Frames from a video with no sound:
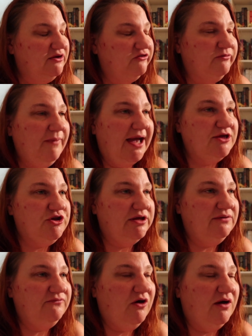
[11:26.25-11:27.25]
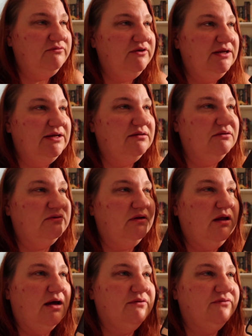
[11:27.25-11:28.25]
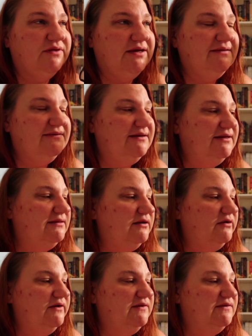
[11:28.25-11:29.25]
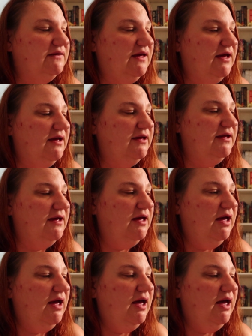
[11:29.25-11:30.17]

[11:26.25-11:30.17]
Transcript: There's magic involved in it. There's a lot of things in it. There is a